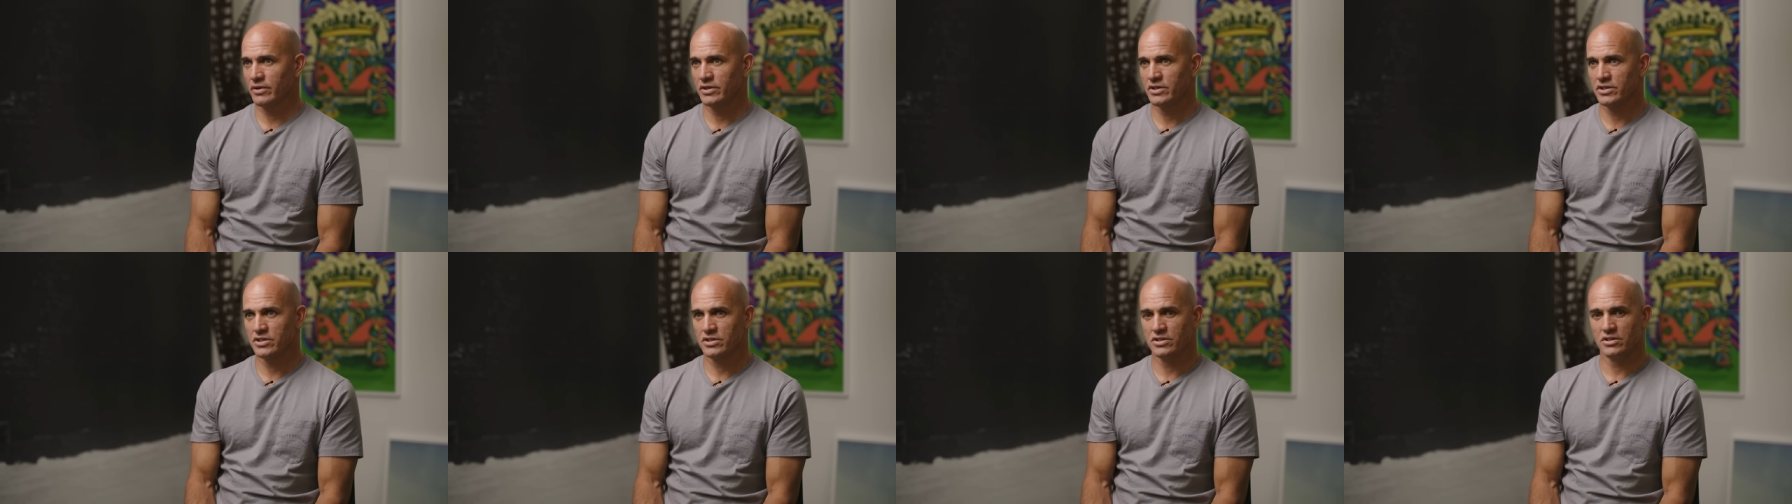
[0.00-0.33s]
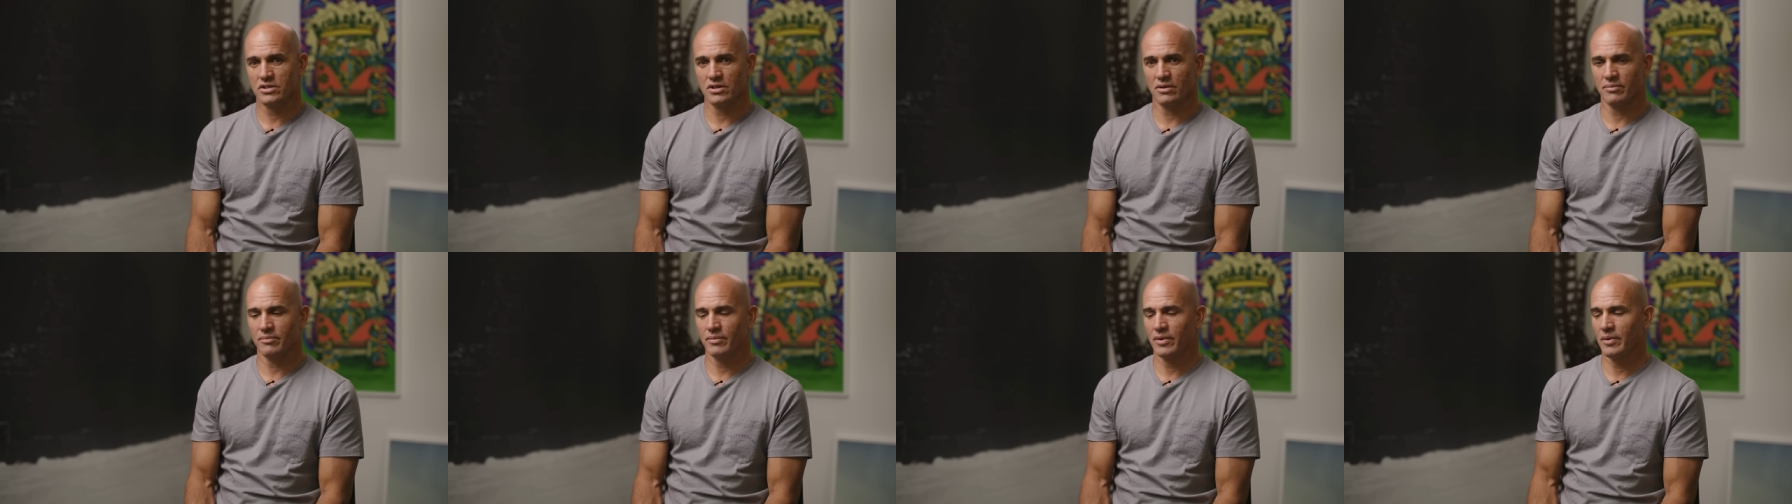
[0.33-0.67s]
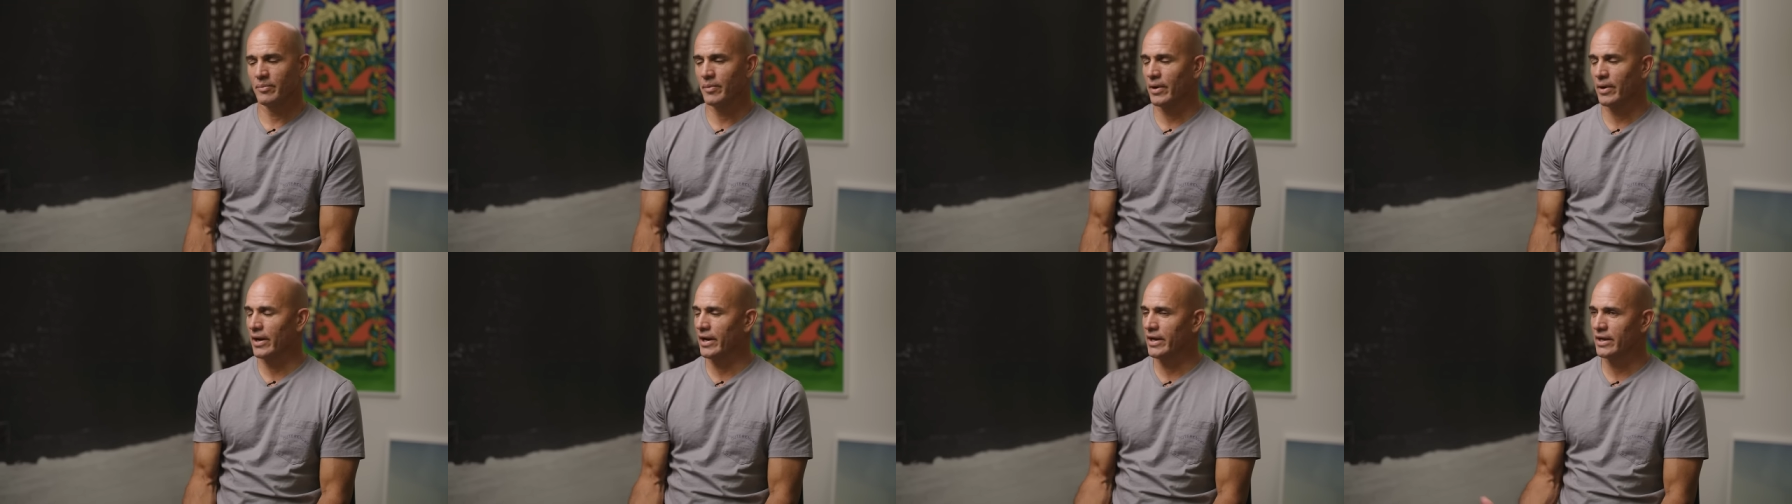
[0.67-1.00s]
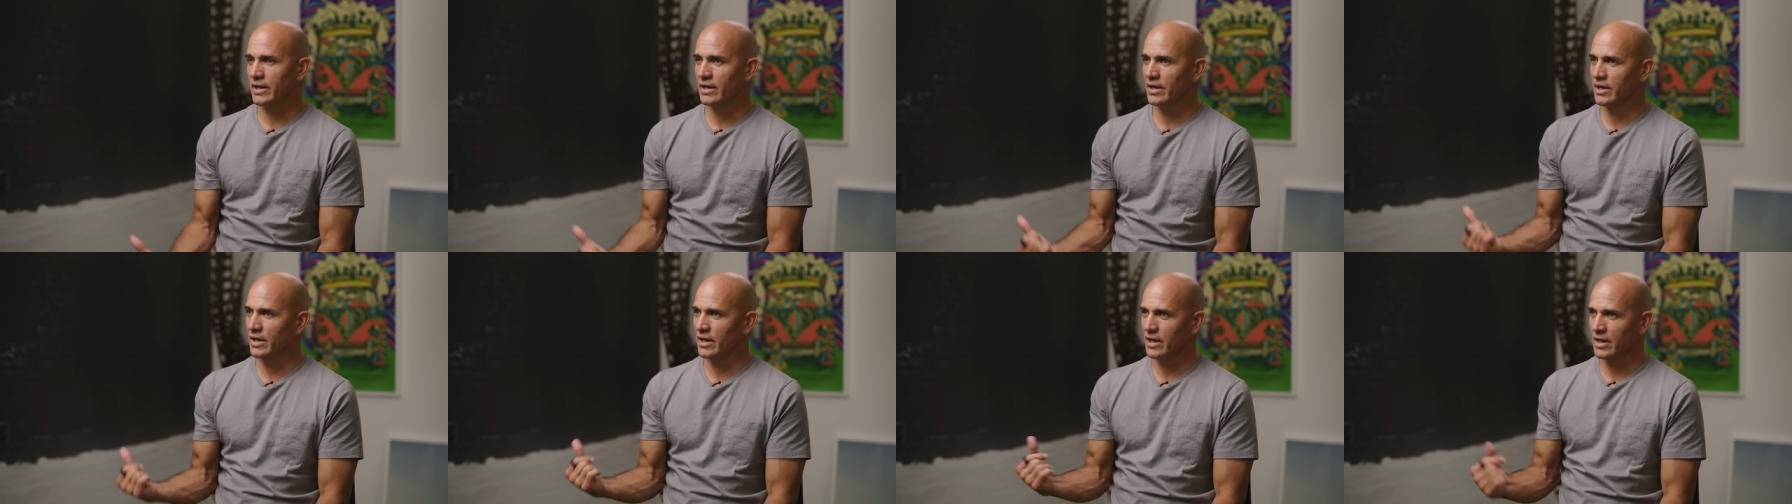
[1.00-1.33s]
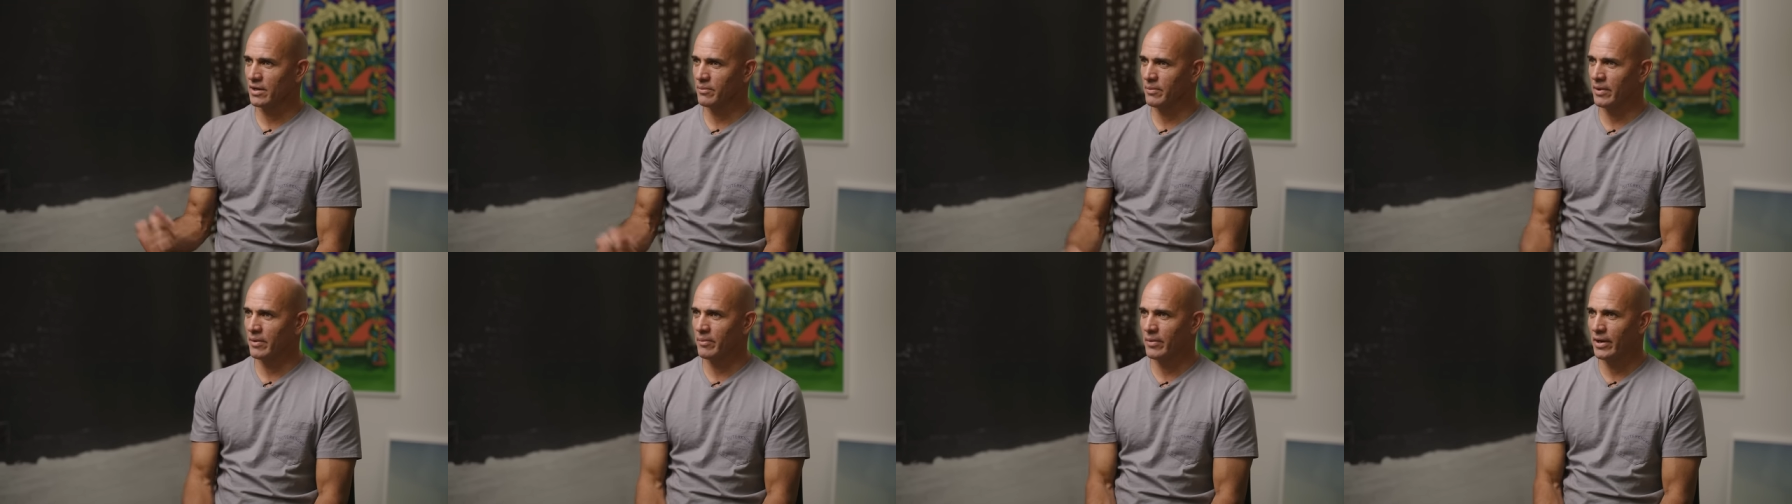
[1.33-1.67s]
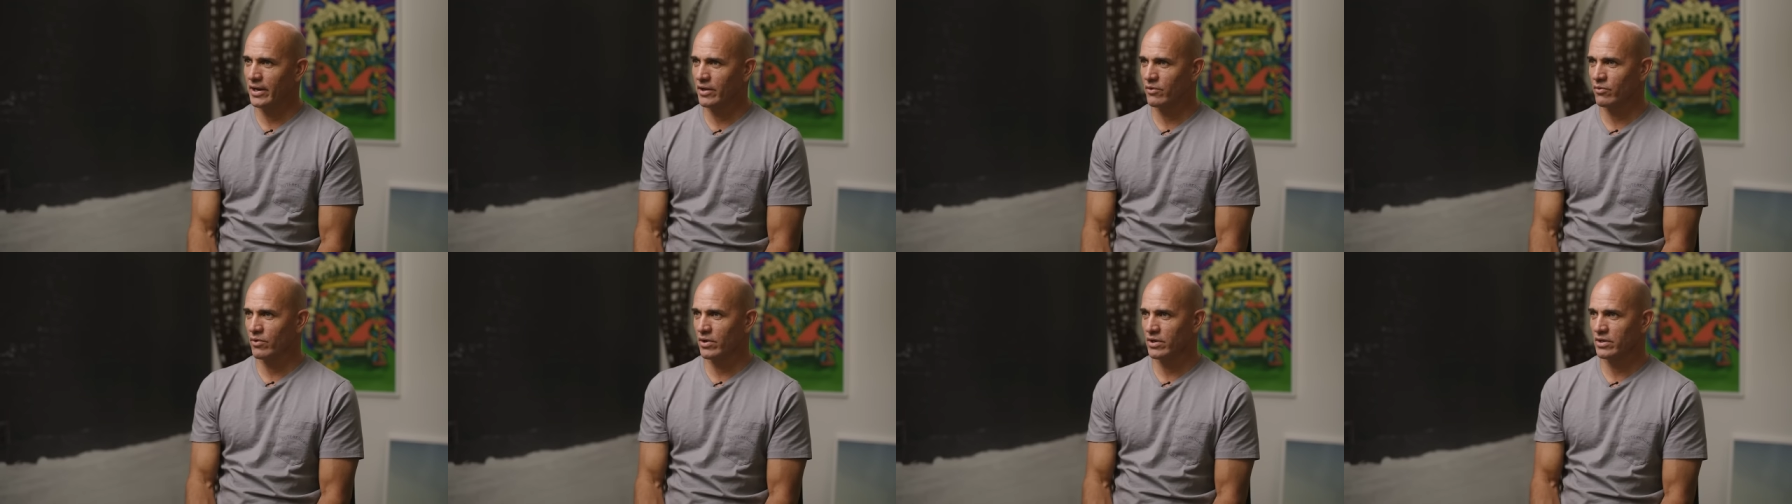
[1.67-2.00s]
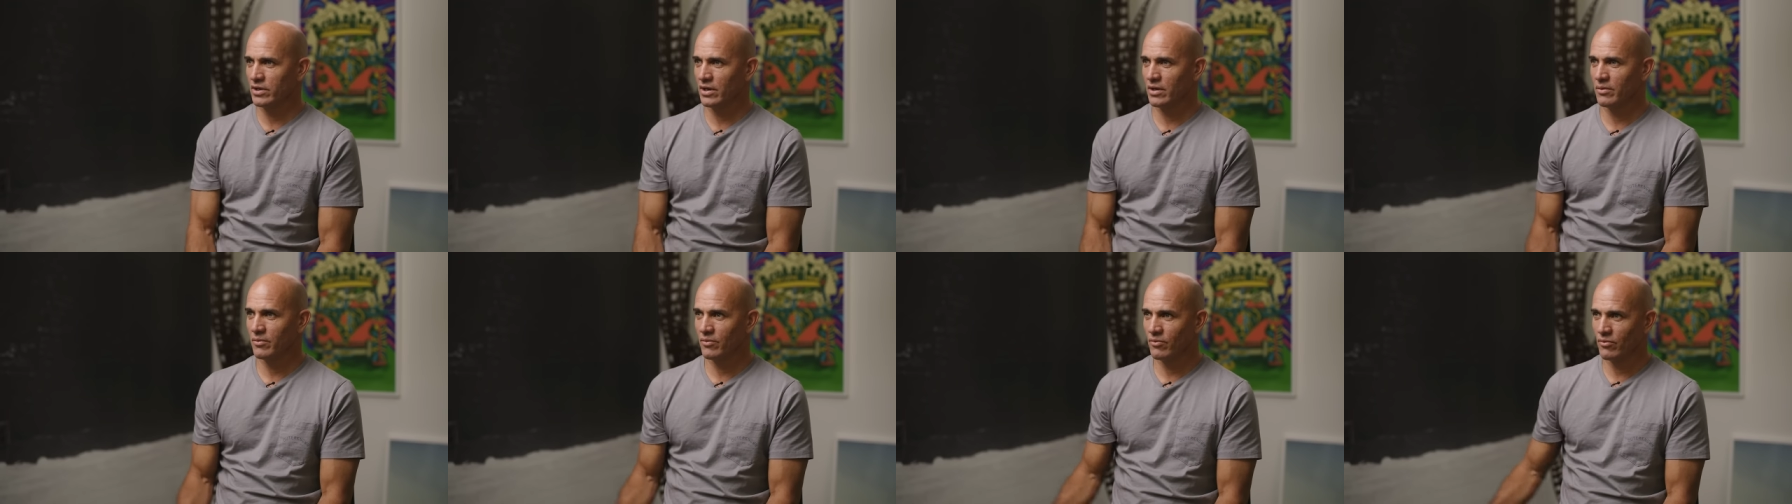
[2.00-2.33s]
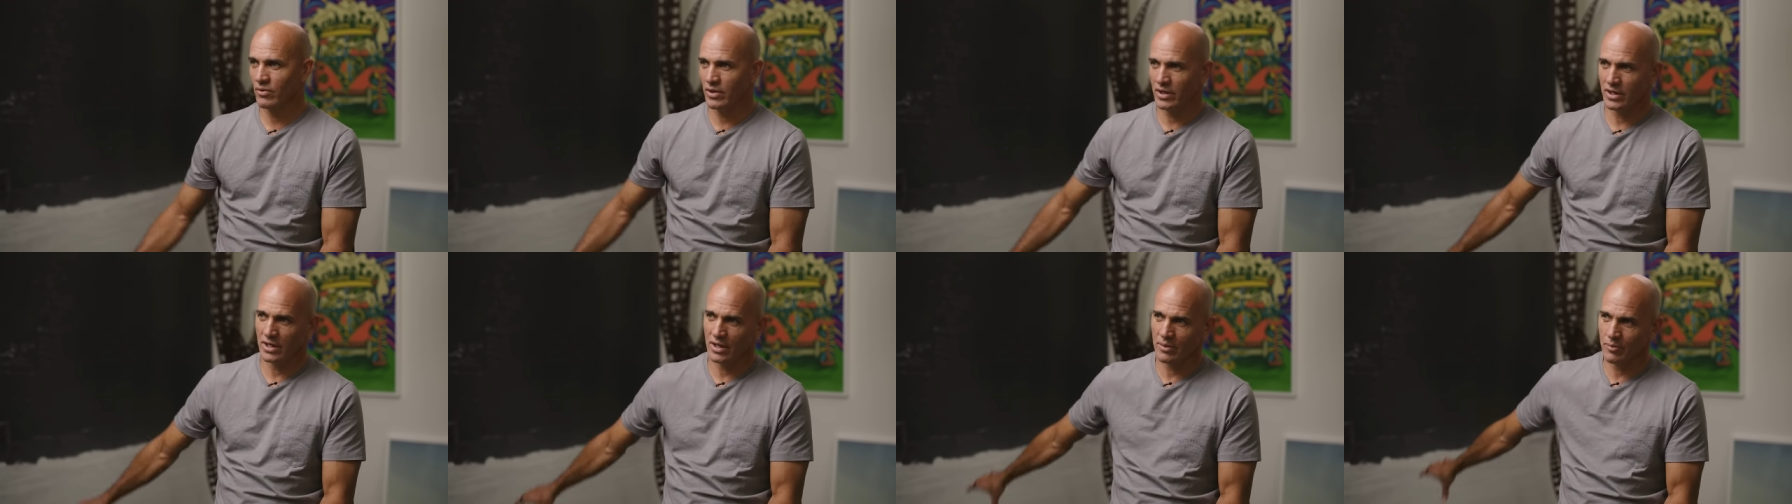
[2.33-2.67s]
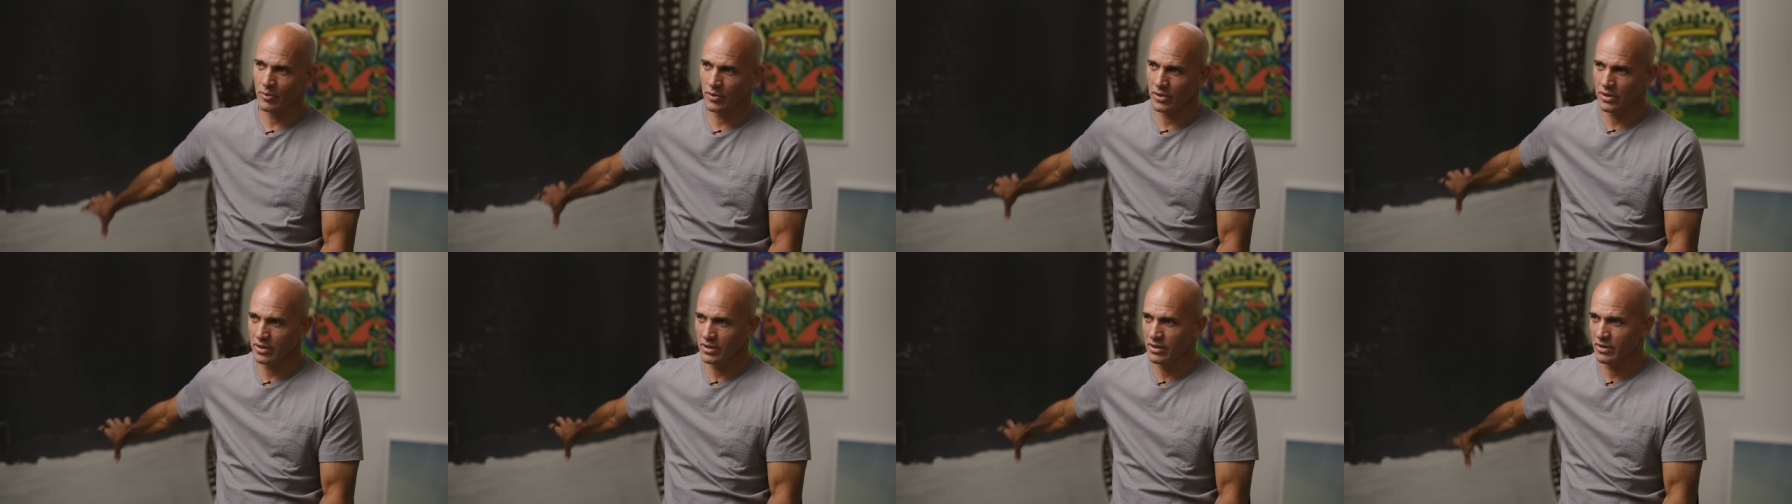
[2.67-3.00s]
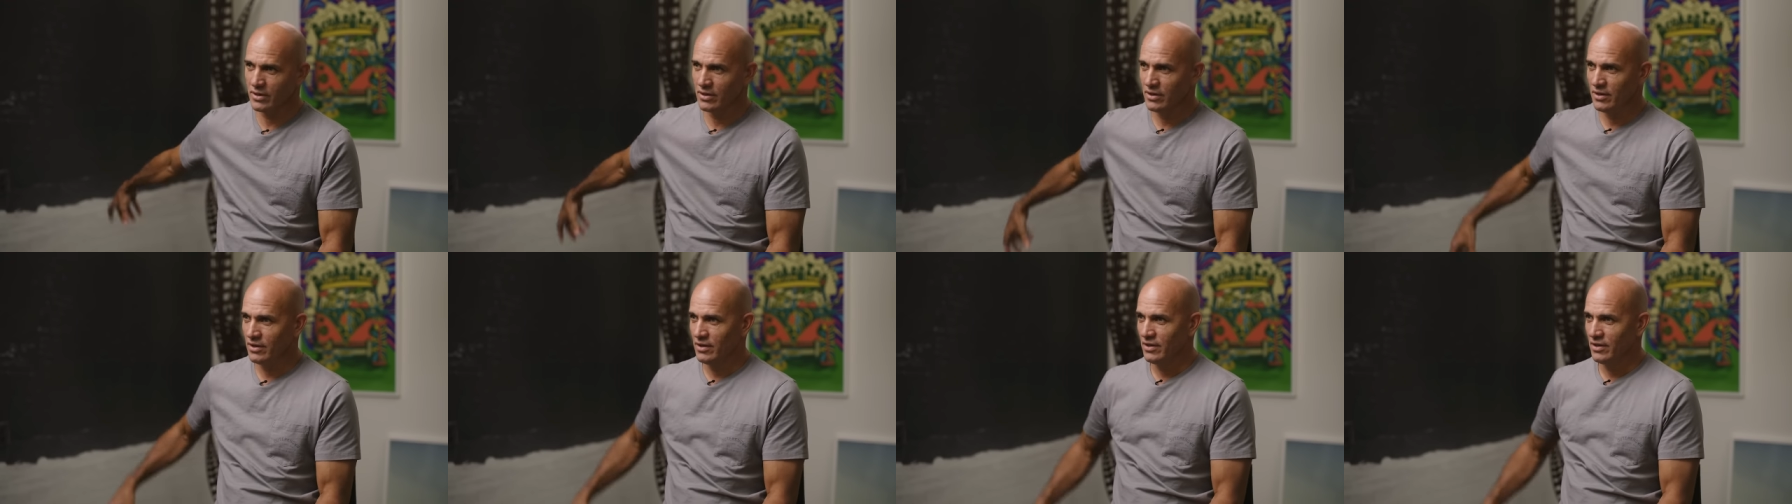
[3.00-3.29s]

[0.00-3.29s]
I just jump on my bike and I got my bike rigged up, rigged up with a